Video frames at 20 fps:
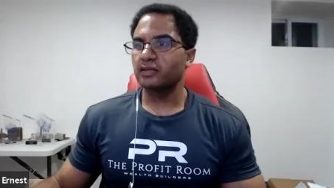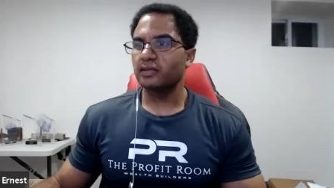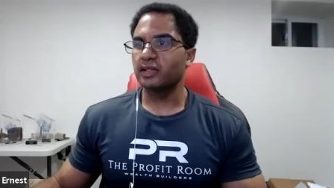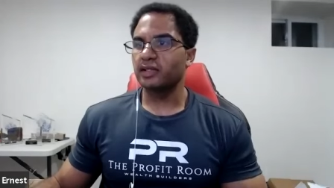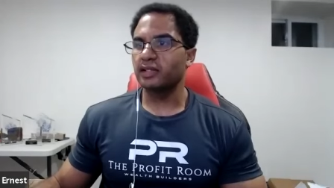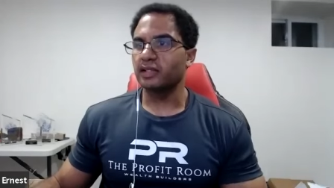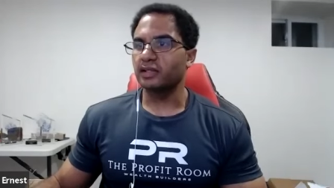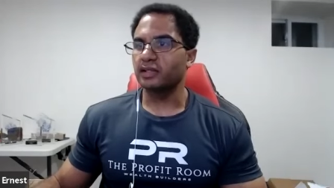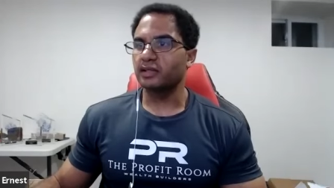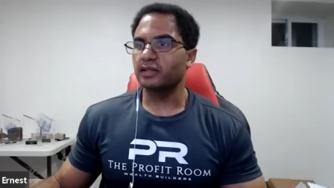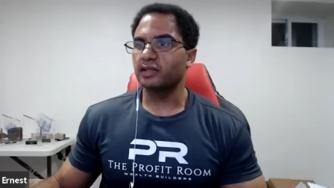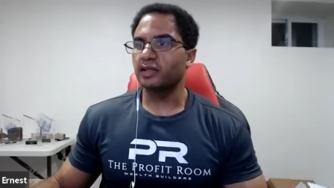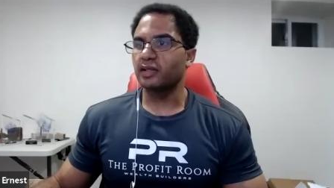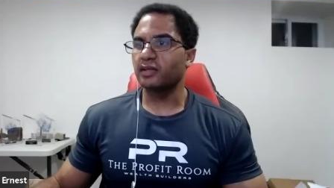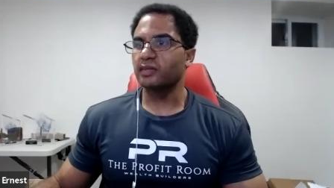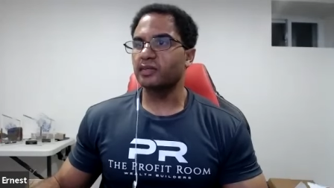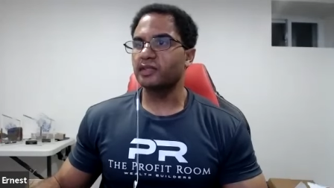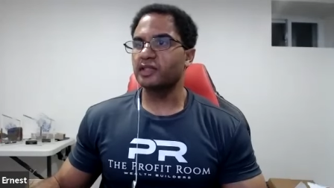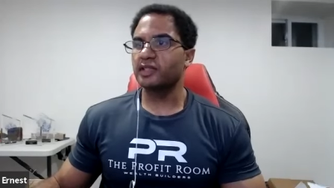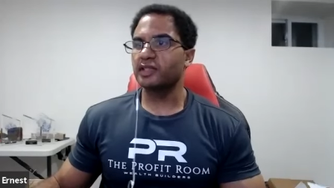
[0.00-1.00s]
right.
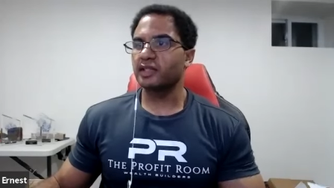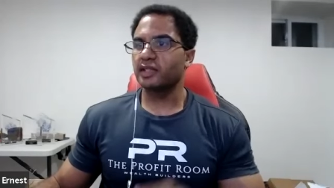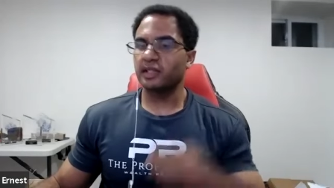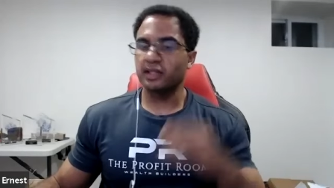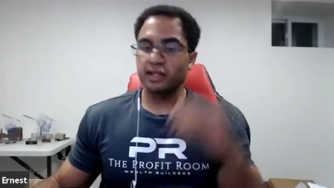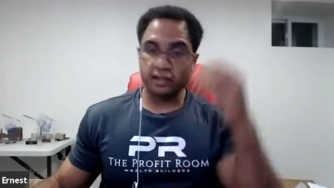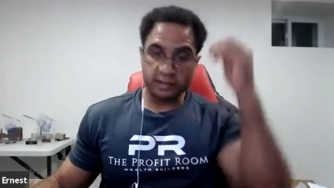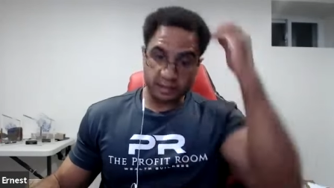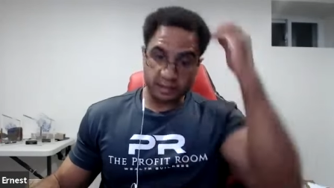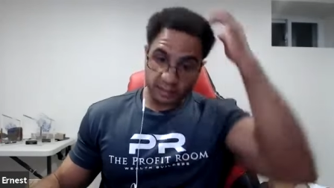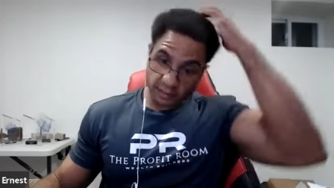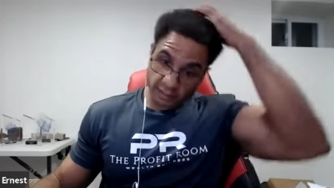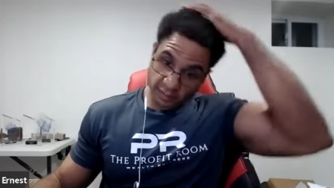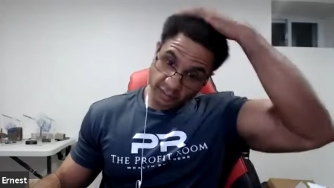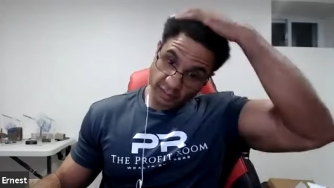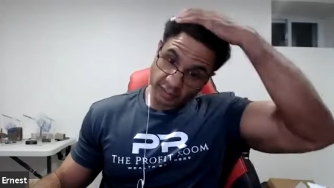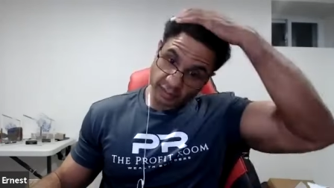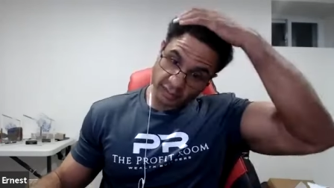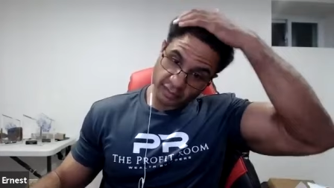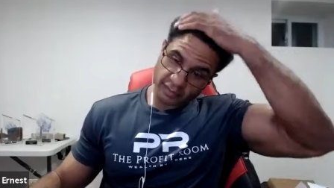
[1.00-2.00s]
So I'm gonna just
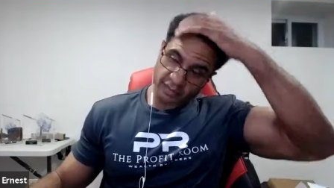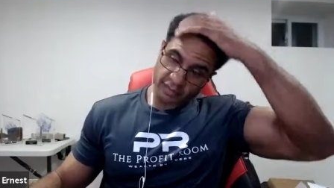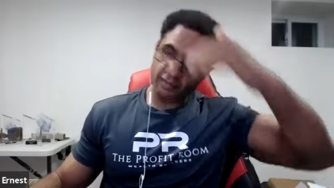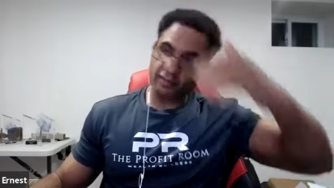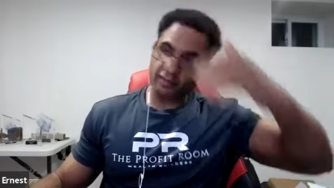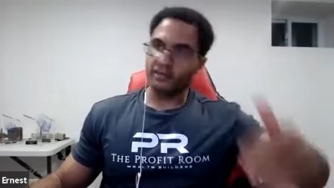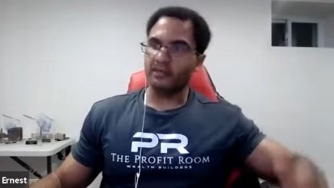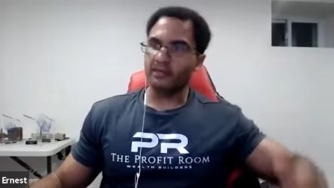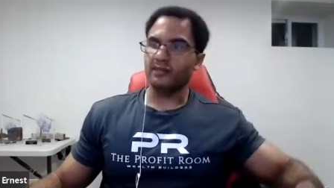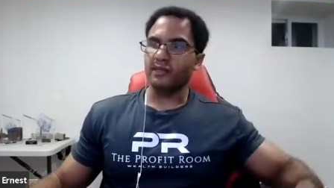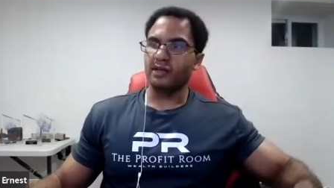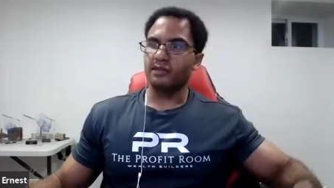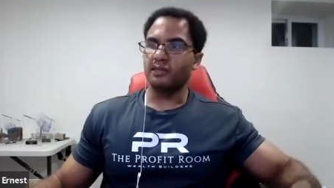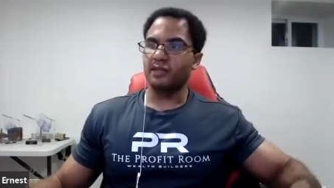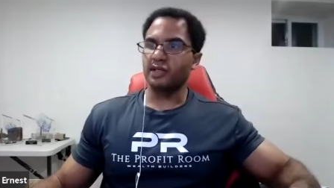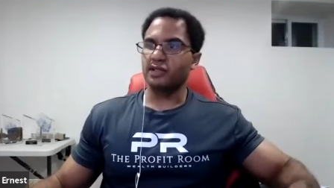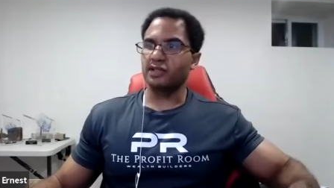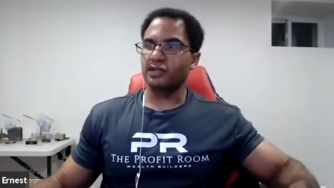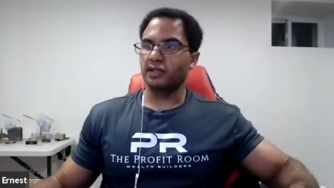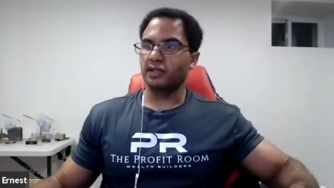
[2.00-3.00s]

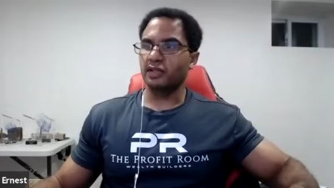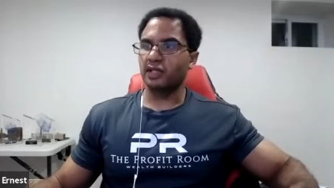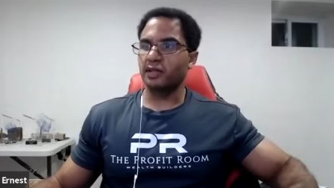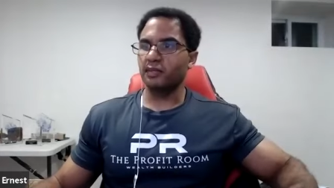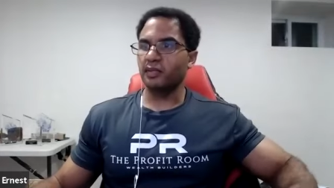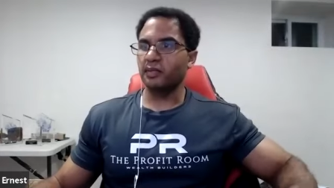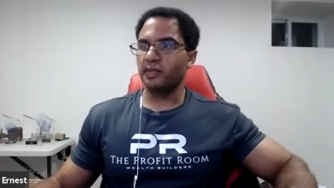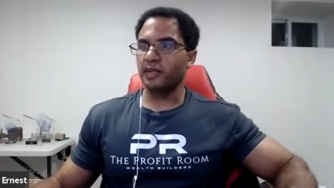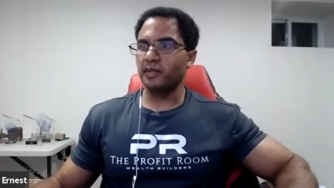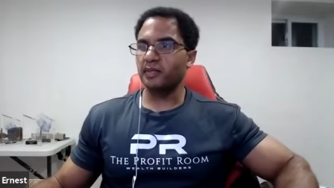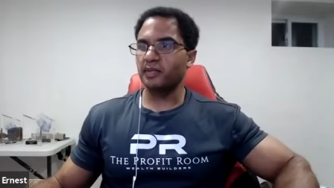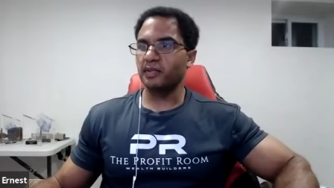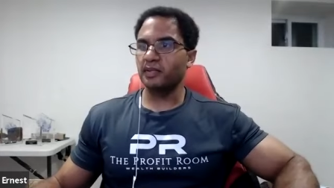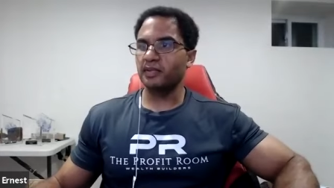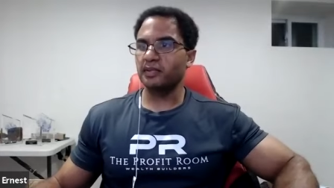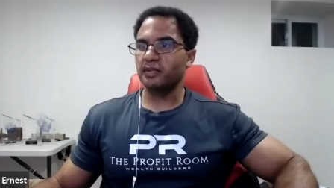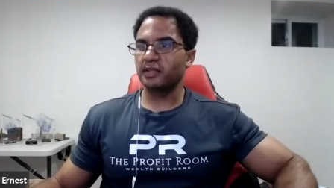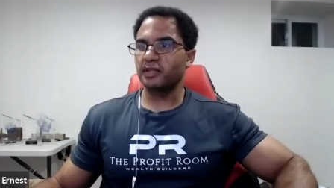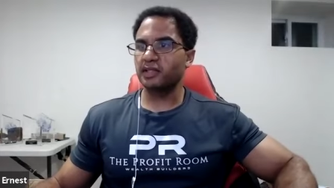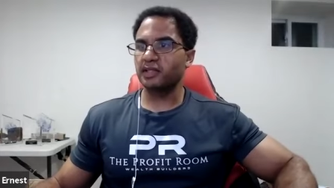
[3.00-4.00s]
make sure a couple of people,
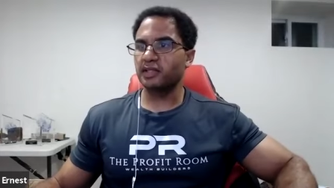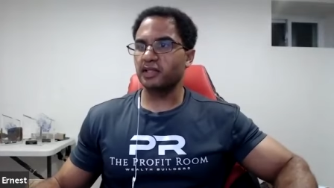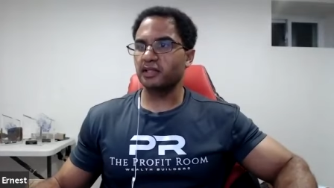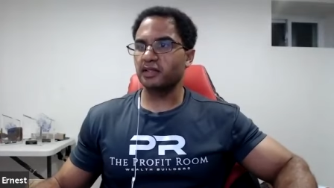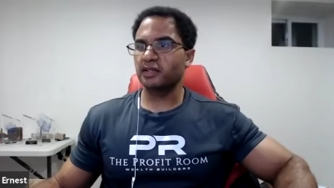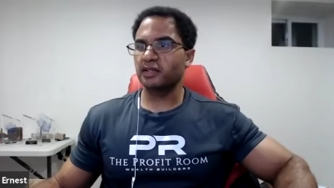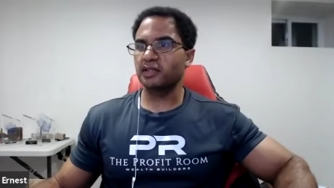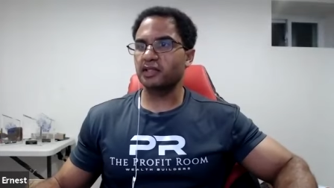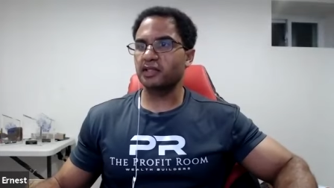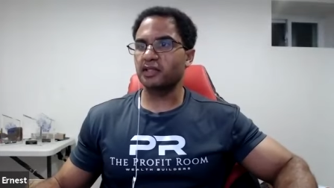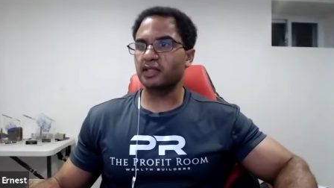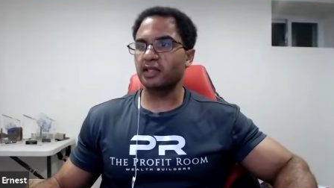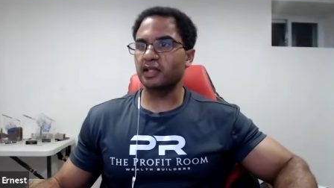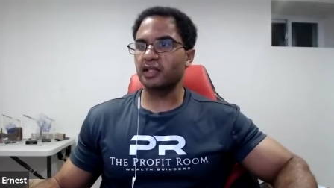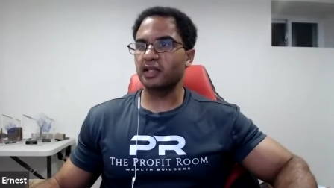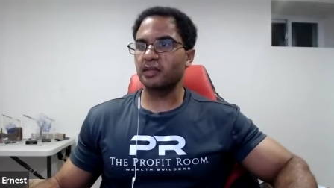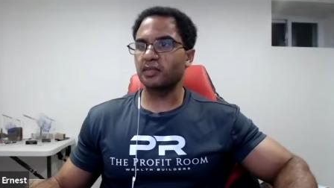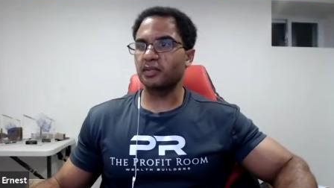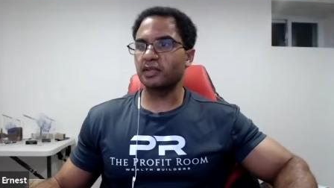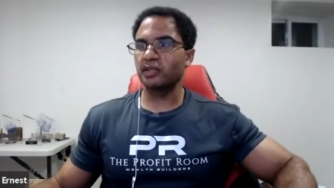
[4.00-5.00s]
we share this in a
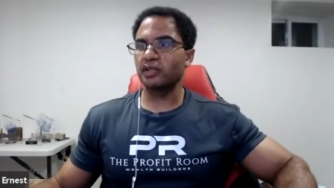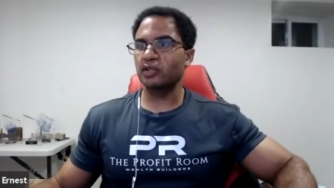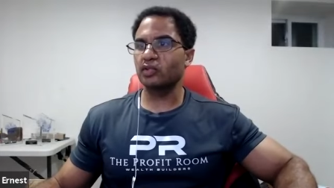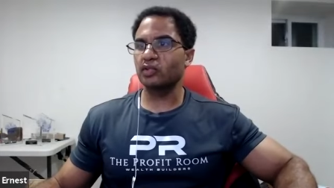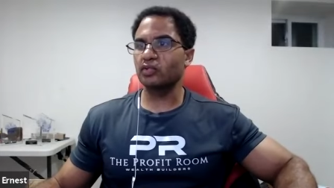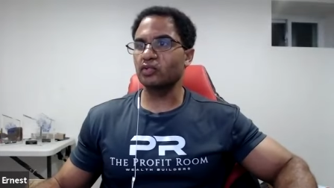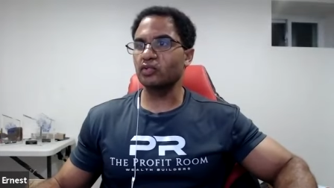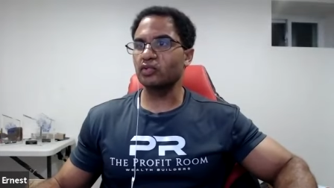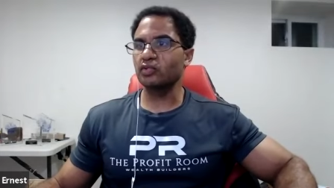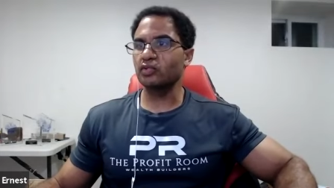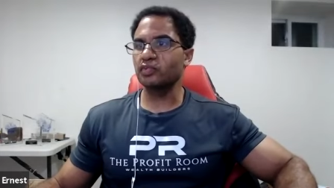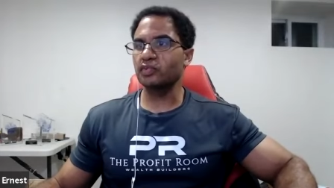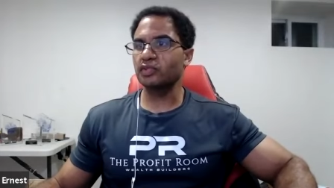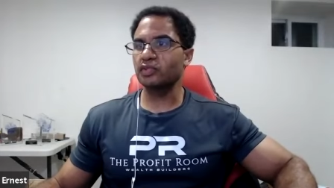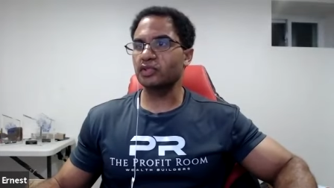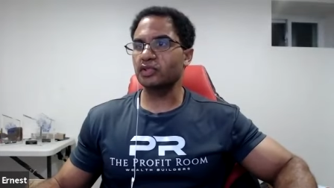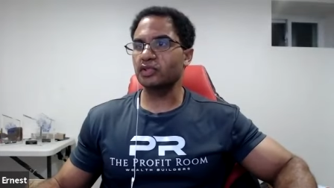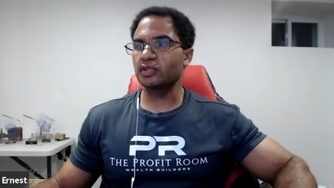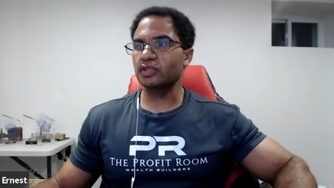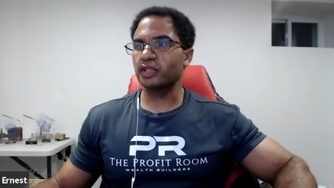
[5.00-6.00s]
couple of
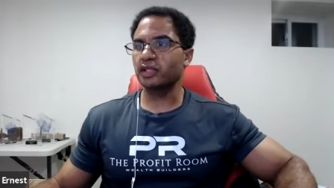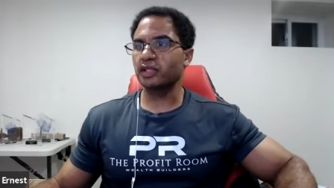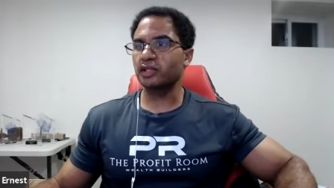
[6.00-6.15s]
groups.